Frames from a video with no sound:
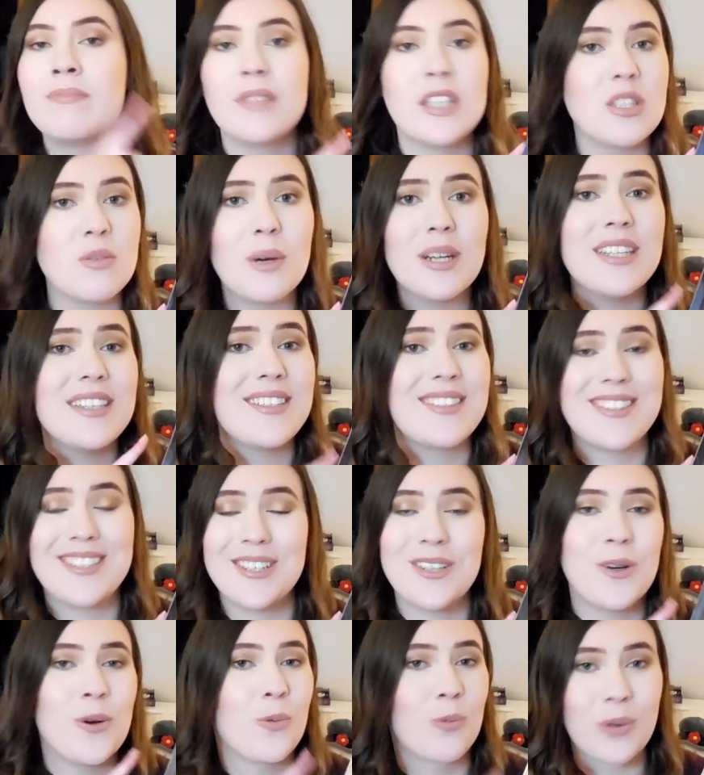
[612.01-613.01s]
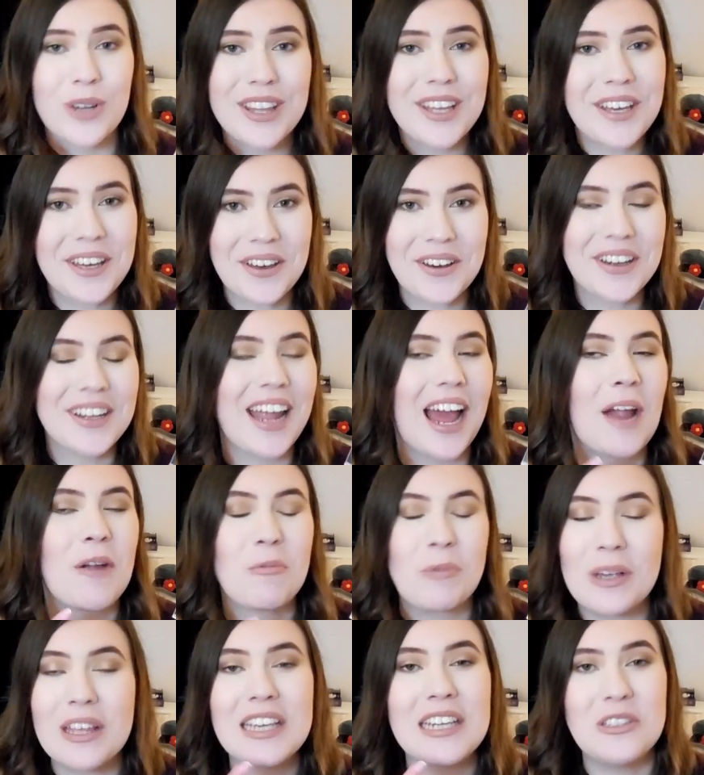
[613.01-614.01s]
this one is still really good. I
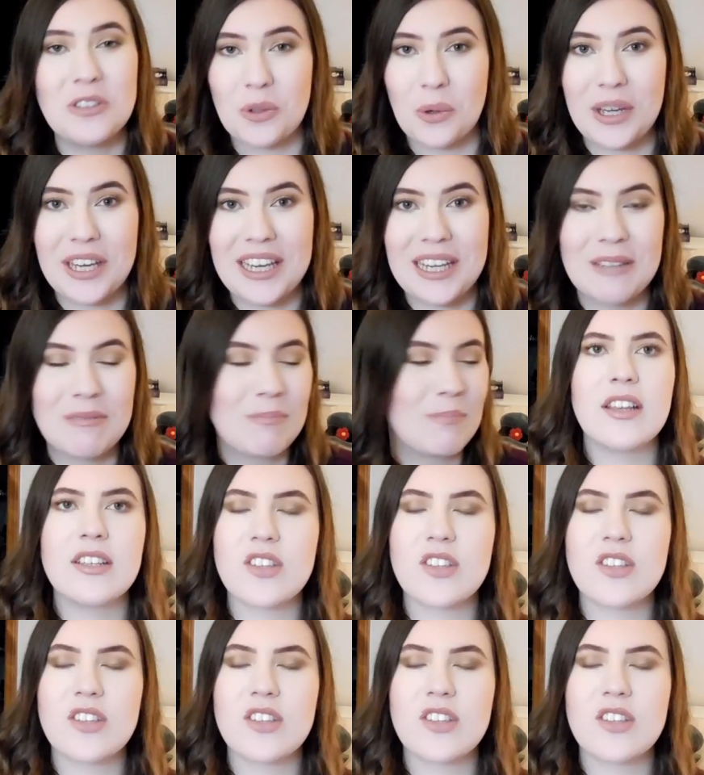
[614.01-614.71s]
really enjoy it.